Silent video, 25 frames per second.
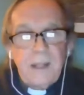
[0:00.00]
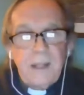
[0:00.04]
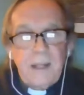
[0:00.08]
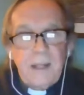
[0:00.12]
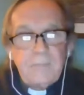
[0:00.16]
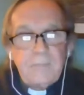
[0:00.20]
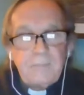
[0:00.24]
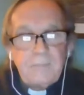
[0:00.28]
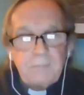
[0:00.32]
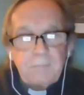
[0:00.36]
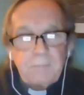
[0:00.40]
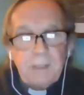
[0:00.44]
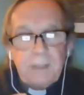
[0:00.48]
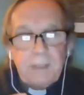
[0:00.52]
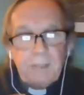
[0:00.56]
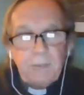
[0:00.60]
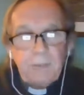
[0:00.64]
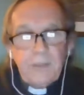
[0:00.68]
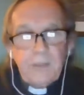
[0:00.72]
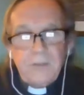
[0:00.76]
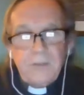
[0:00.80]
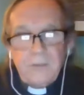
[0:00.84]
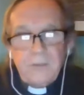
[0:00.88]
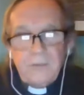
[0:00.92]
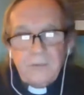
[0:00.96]
and
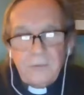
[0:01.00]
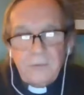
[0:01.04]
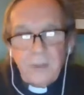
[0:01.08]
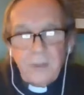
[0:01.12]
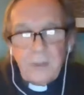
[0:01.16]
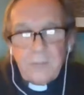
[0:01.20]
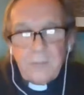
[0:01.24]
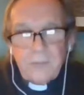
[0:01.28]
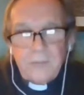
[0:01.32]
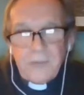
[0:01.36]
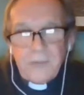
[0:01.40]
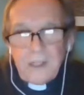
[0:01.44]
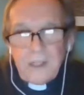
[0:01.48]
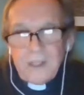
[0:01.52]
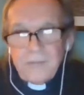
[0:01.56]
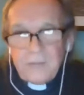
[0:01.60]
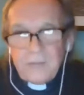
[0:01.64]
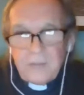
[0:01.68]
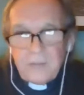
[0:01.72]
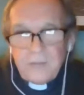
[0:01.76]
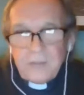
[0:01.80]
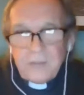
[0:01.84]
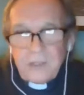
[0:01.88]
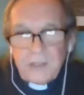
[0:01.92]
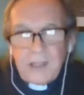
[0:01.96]
people at top
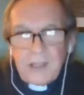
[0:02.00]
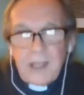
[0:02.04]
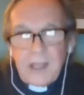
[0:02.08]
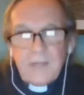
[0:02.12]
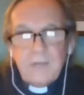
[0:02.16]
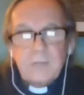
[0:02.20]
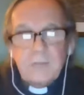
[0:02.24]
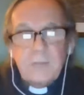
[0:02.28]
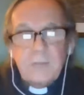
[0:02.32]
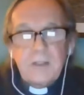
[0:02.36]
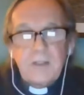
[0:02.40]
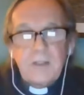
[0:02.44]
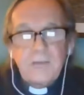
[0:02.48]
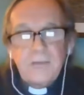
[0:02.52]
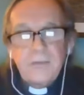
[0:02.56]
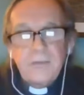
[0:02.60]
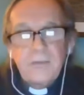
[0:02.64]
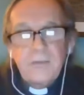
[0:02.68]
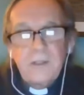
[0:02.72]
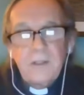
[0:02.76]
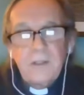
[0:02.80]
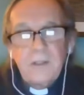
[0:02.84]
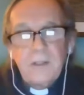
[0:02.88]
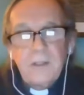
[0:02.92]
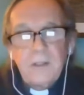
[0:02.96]
scientific academies